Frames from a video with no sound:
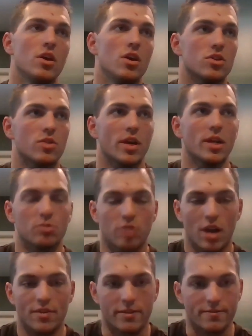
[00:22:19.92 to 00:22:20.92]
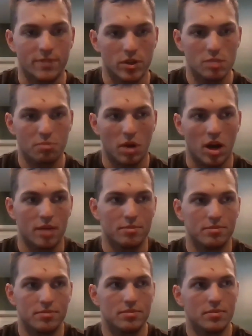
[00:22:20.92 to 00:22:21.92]
So I end up driving to the first spot.
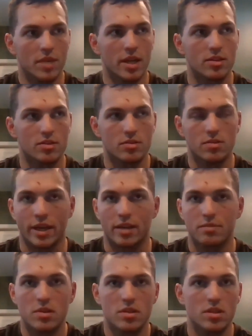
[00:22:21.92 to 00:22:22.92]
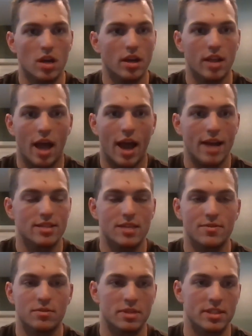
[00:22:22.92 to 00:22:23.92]
It's like sun hasn't
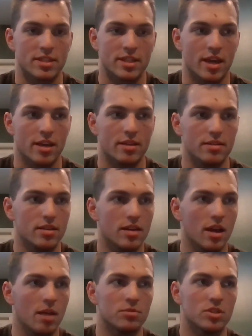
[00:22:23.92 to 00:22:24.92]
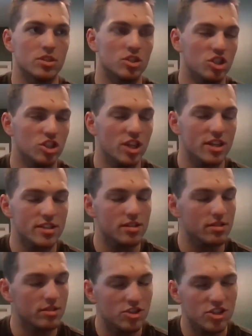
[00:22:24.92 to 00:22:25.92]
even risen yet. I'm
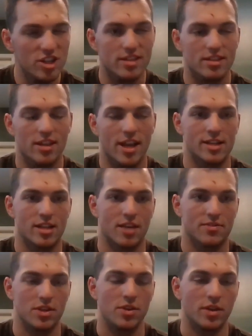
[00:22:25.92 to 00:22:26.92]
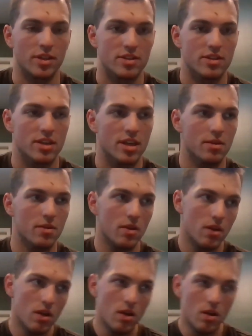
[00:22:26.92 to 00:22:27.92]
just light enough so you can see.
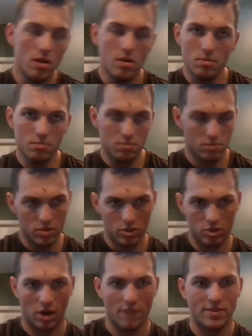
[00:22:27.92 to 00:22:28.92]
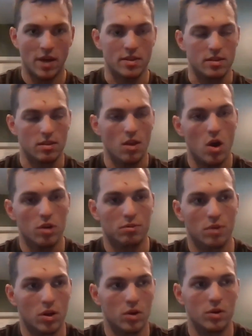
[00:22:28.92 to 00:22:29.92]
Drive down this long
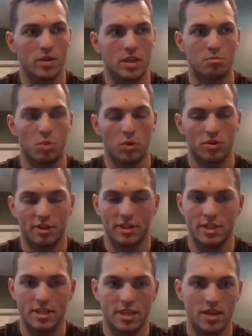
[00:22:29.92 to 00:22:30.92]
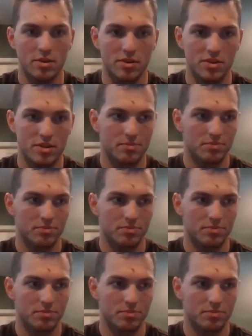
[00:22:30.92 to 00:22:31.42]
road that's bordering these hills.